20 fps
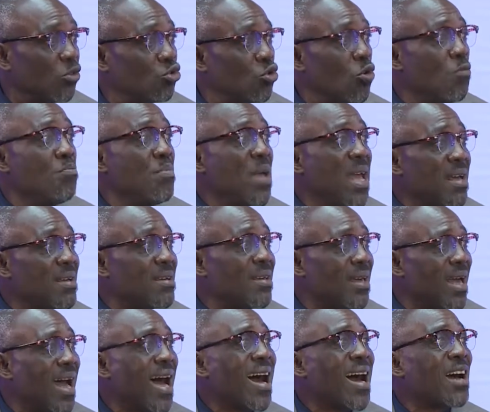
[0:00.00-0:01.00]
to
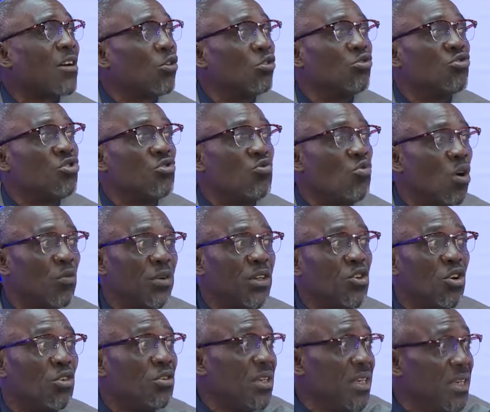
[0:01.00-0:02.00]
make our country work. We
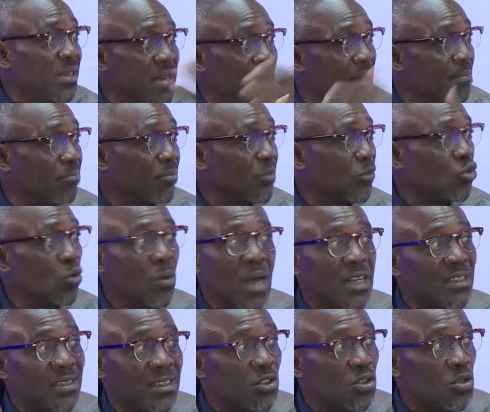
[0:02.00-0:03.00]
don't need them to
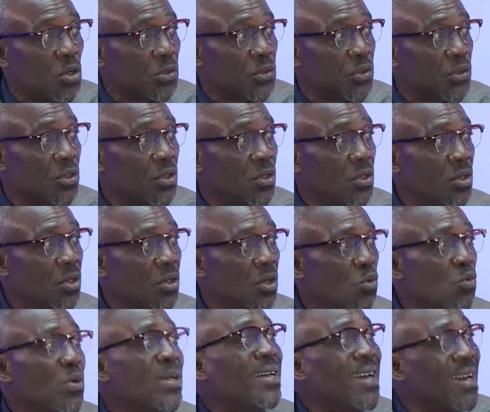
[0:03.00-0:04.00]
assist us.
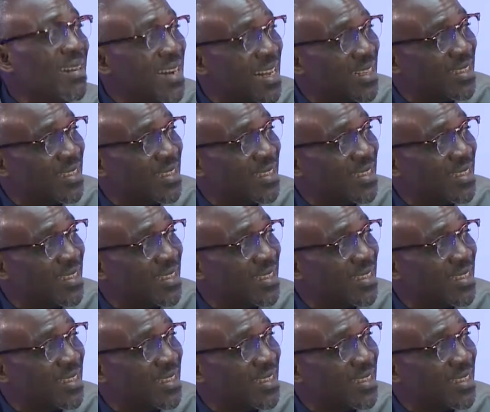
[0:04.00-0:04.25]
We can